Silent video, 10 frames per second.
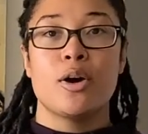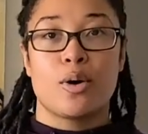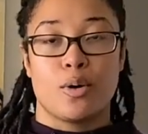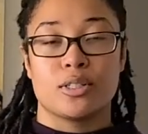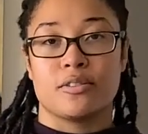
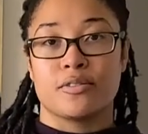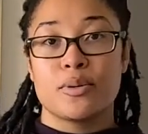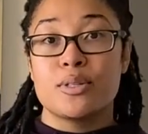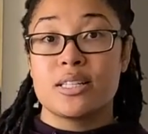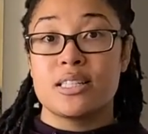cold and
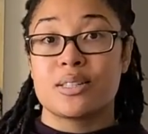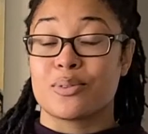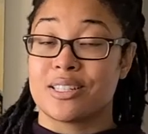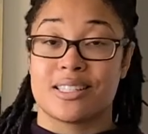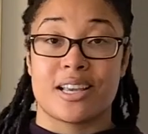flu season,
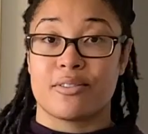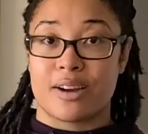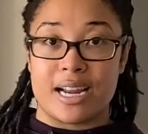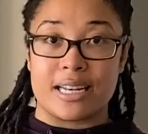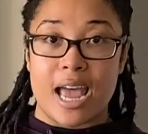which is like
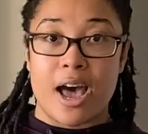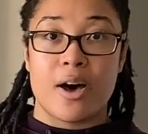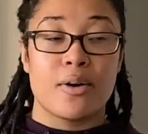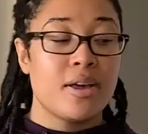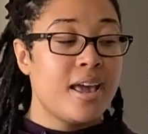right
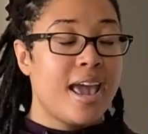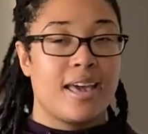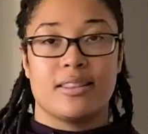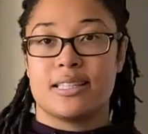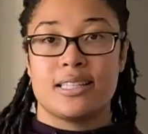now,
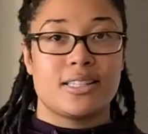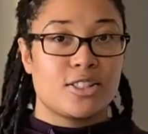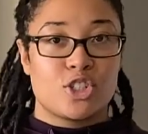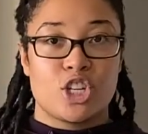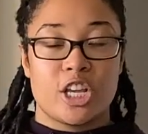and the
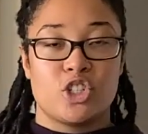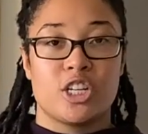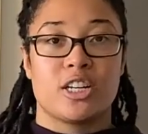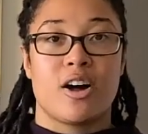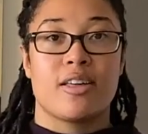season's
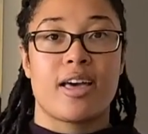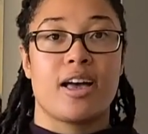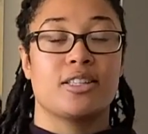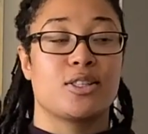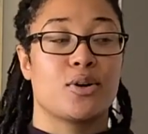changing and all
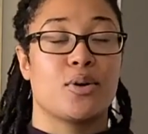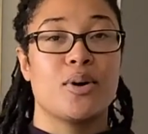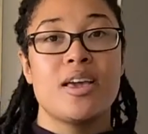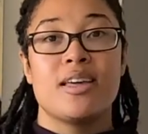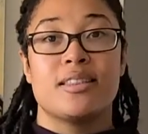that. So
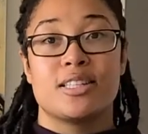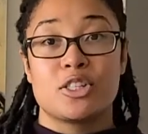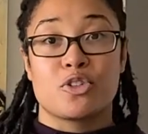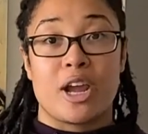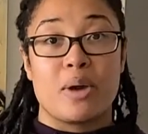this
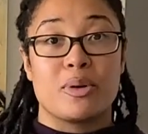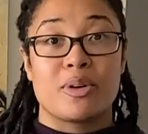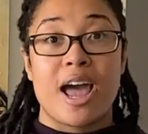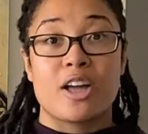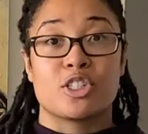is great. We
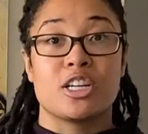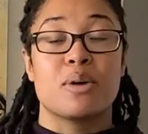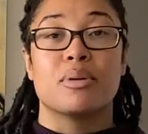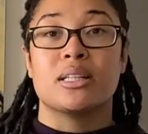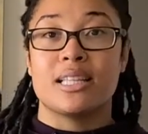were actually
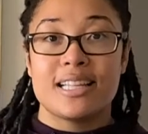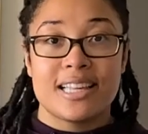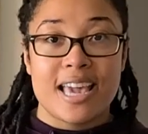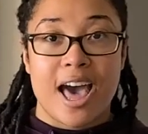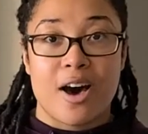
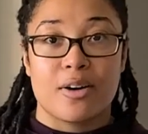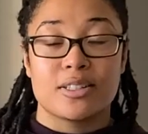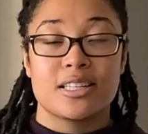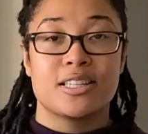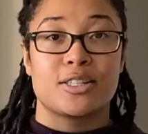completely
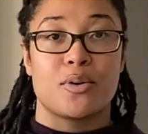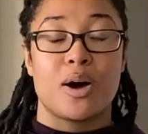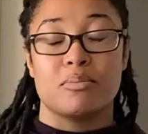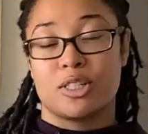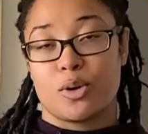out, so
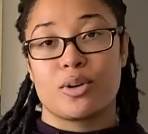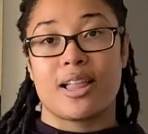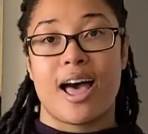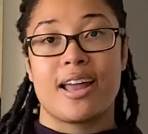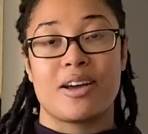I'm so
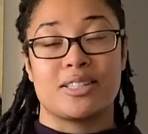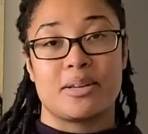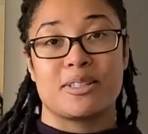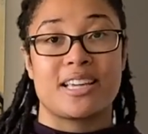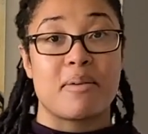glad I was
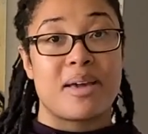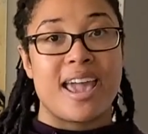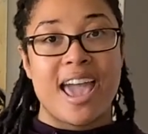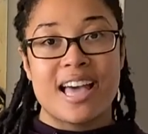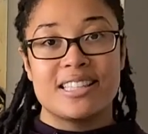able to get my
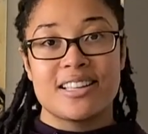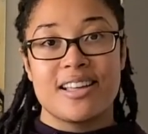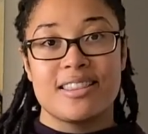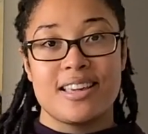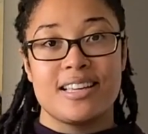hands
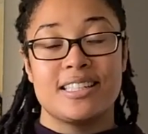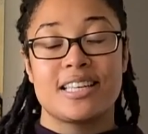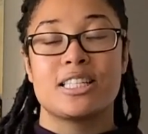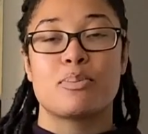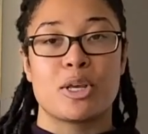on these,
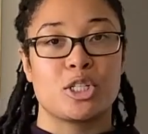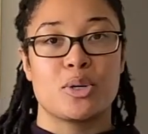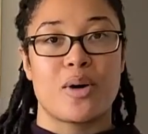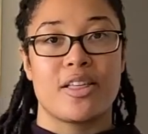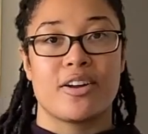
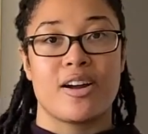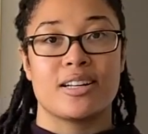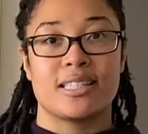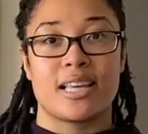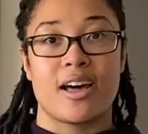especially while they're
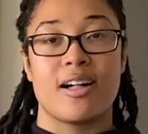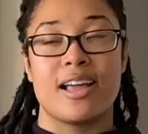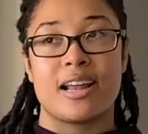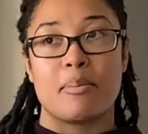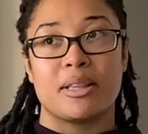on a sale.
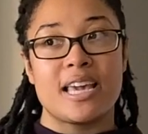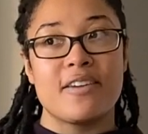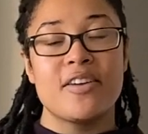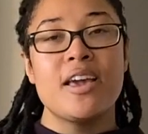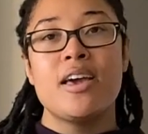And I
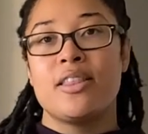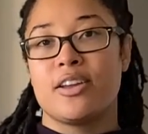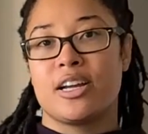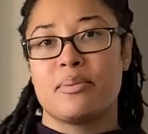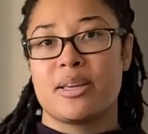believe
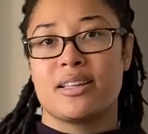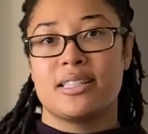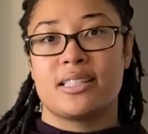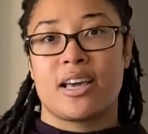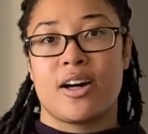they're going to be
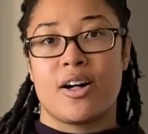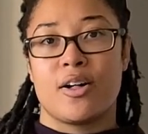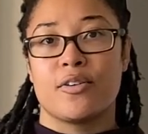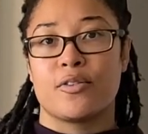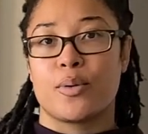on
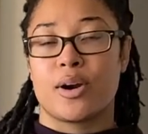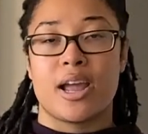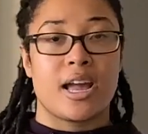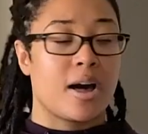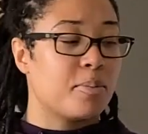sale for
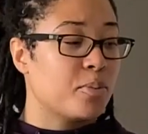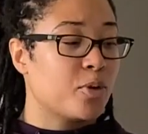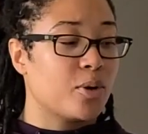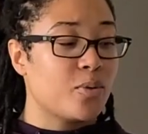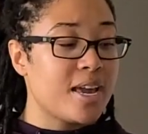a couple
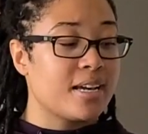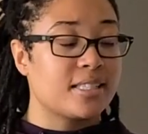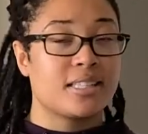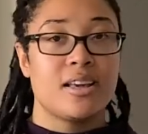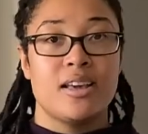more weeks,